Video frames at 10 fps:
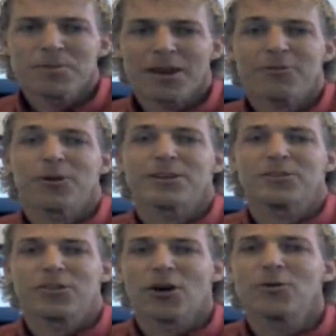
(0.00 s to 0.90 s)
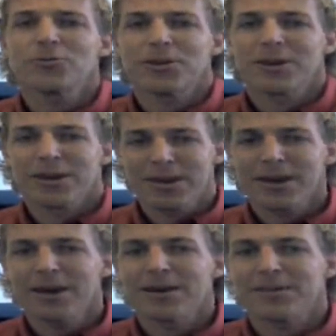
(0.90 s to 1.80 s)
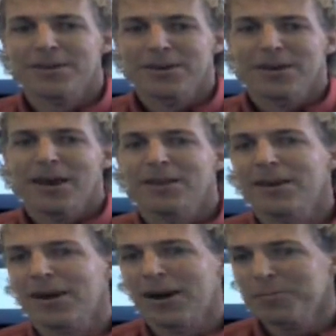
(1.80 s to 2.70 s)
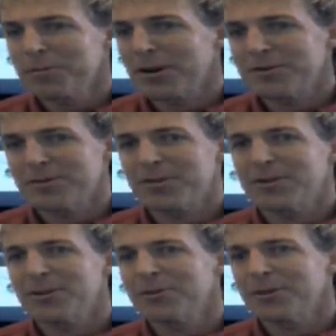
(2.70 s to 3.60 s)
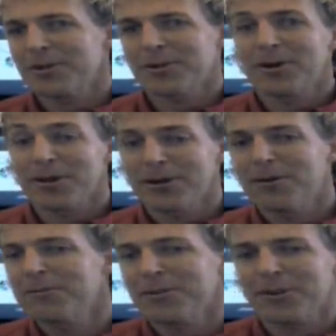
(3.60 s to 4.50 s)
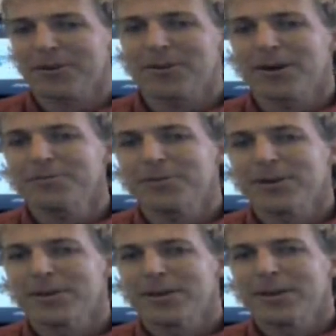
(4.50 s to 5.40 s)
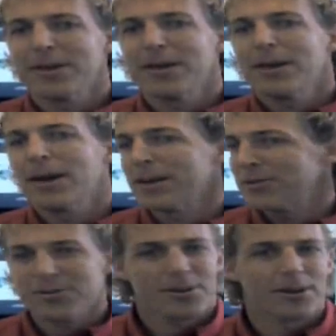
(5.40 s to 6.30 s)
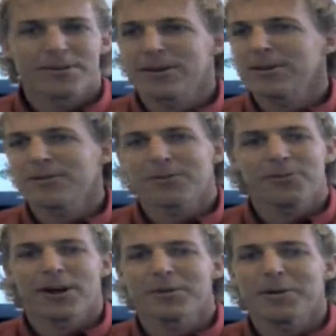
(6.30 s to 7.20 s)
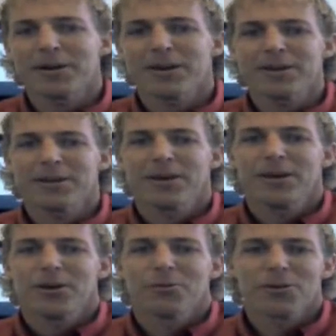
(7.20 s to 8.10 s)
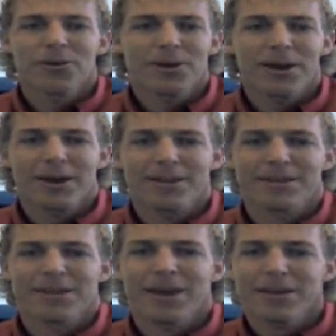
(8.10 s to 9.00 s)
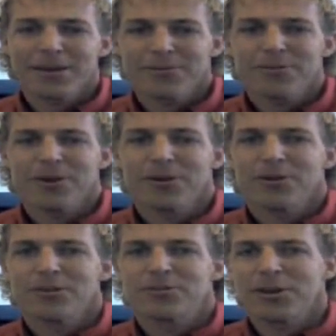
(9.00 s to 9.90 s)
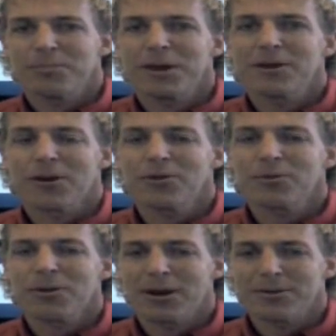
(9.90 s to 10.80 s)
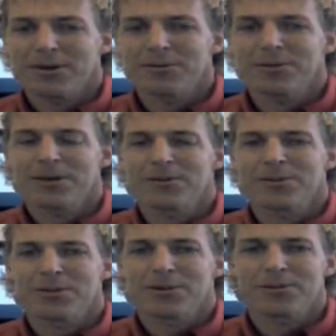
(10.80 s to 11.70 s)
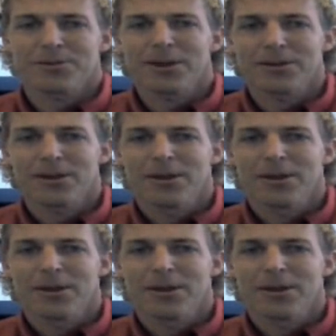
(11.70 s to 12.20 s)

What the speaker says: If we don't get any compromise, if they do what they're calling go over the cliff, and they just continue to fight about it, we're looking at a negative GDP growth rate in 2013.